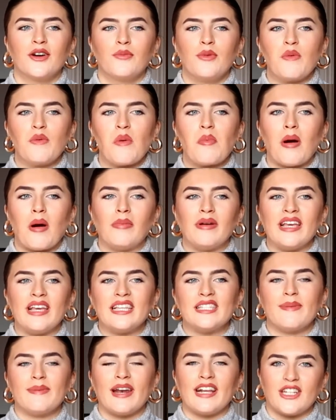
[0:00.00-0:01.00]
we were
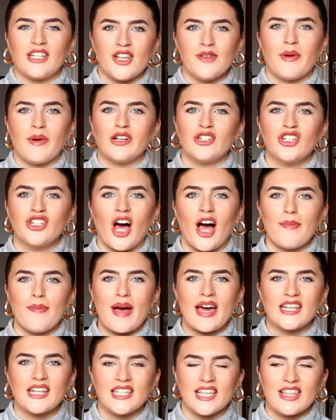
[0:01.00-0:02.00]
probably spending too much
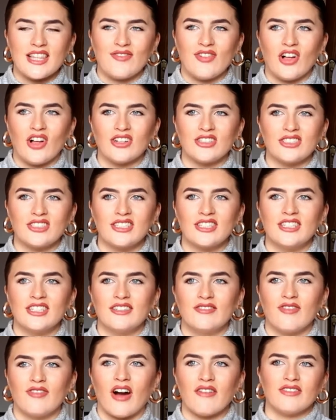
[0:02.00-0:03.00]
time editing the vlogs
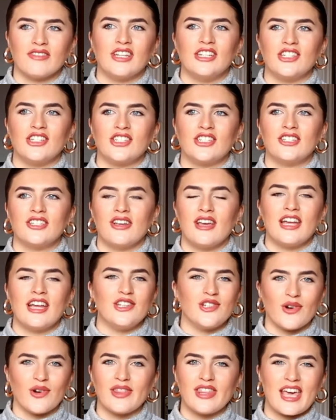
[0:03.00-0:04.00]
rather than just
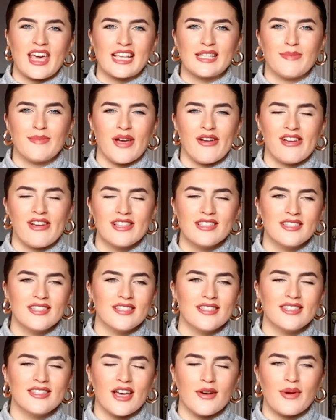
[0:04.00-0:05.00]
enjoying the
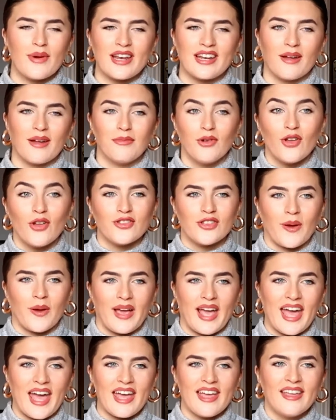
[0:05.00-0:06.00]
experience. So we ended up not
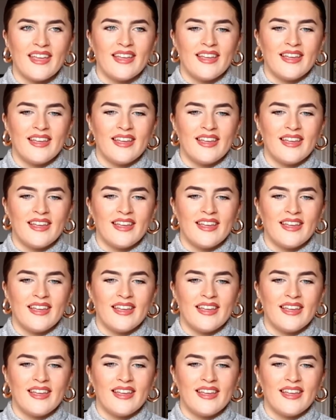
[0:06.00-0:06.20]
doing it.